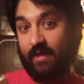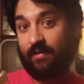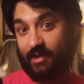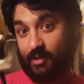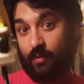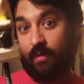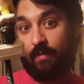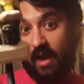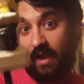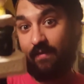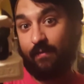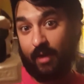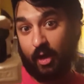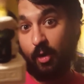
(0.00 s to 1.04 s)
This one might
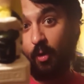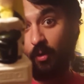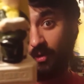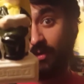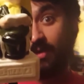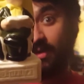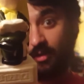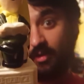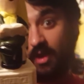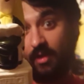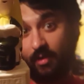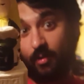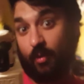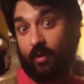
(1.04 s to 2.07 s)
even be cooler than
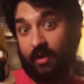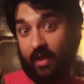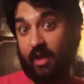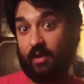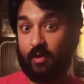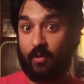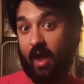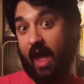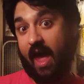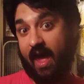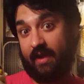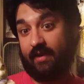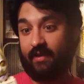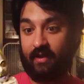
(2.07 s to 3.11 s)
the toy that you
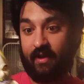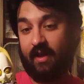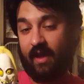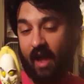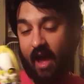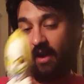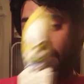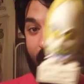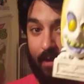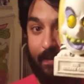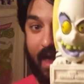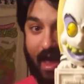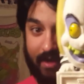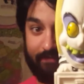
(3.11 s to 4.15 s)
had. I don't know,
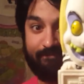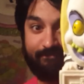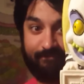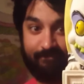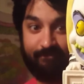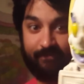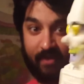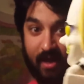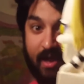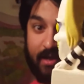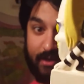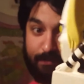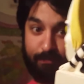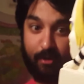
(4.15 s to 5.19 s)
man.
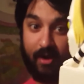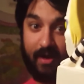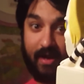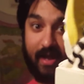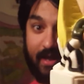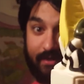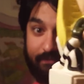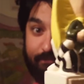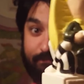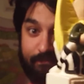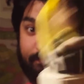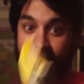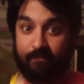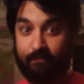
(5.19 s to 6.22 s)
It's pretty neat.
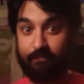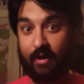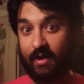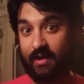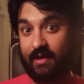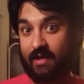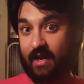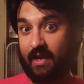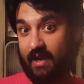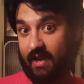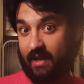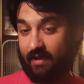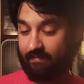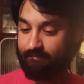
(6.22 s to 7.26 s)
Pretty
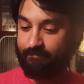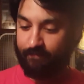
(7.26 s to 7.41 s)
neat.